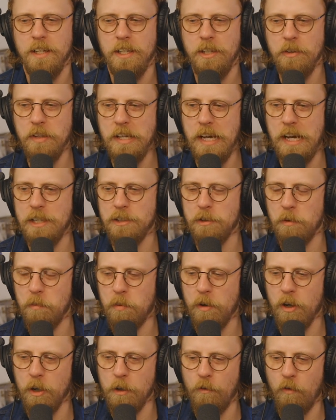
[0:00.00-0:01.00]
You guys are
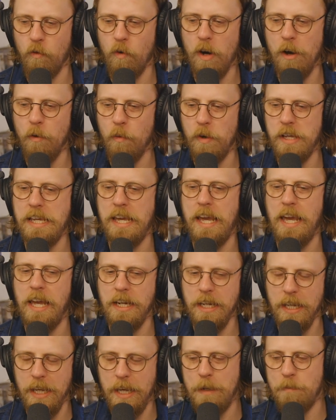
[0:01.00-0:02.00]
part of why we can
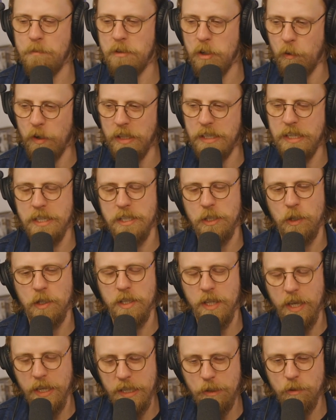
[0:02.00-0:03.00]
keep doing this. So
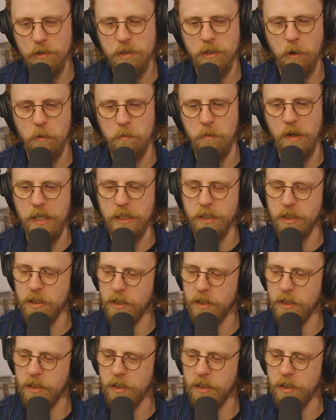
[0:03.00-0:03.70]
thank you so much.